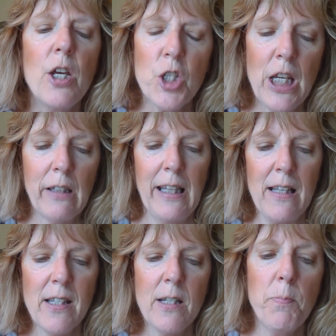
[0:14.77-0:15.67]
She
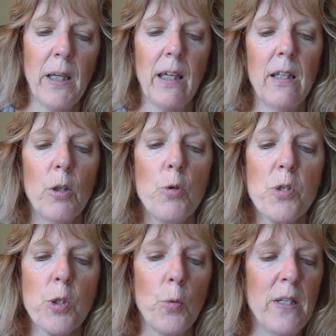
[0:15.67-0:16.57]
glanced at Pickett, who
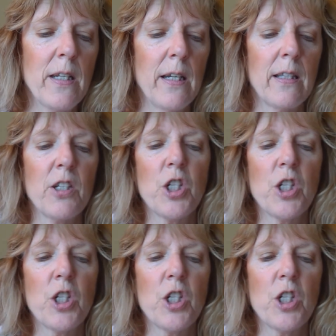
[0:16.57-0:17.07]
squinted at the